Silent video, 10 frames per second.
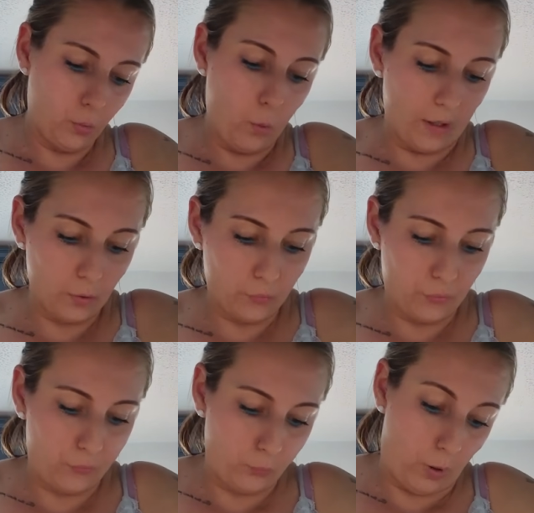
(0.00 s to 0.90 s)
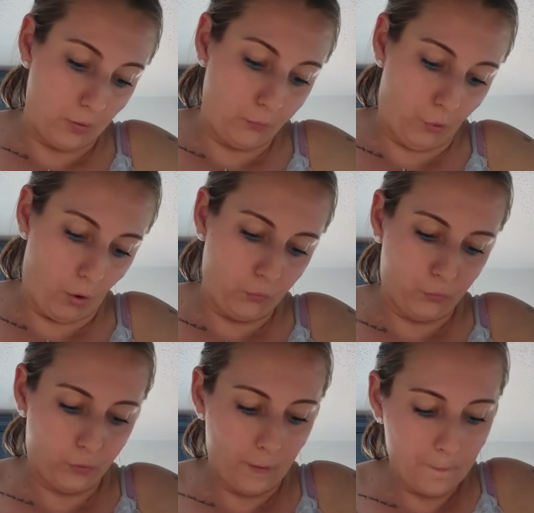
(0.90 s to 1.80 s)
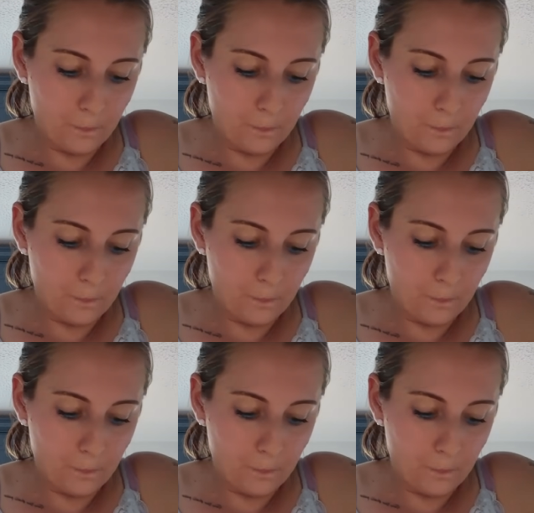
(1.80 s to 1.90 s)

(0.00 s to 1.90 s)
1/4